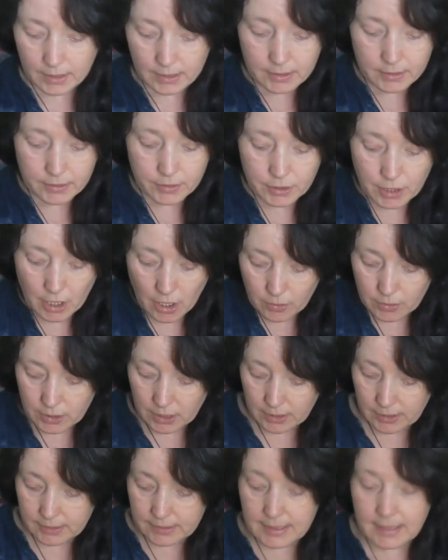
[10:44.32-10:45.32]
So
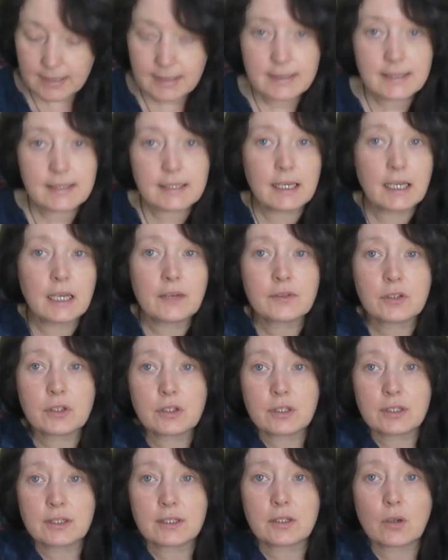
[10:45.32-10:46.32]
you could knit the sleeves
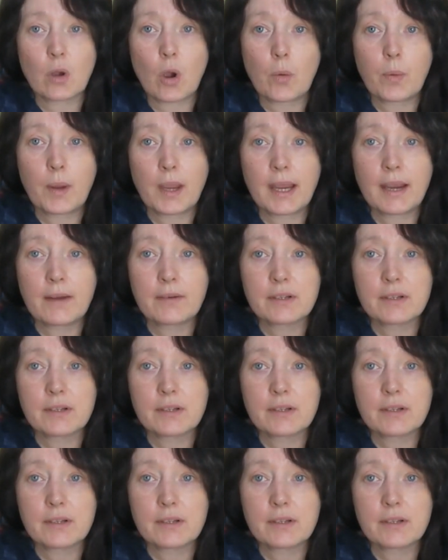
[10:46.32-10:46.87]
as up here